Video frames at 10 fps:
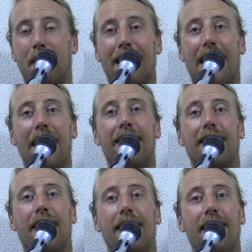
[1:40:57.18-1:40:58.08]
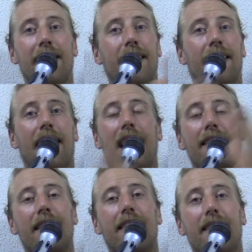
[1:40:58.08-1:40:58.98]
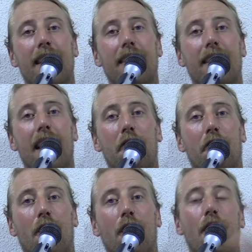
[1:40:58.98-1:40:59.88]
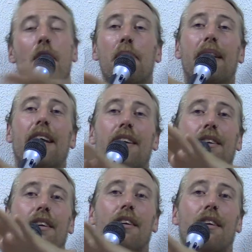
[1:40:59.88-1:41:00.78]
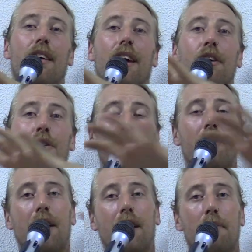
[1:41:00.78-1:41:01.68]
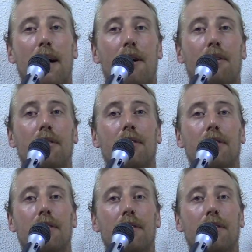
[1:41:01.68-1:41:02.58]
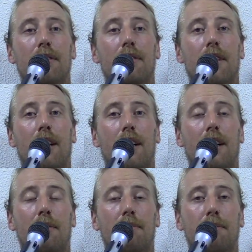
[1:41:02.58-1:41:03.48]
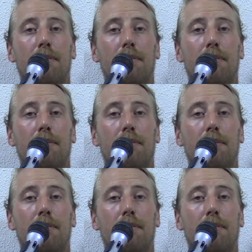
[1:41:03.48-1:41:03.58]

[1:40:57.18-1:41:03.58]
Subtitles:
case study hasn't extended that far. But then you think about the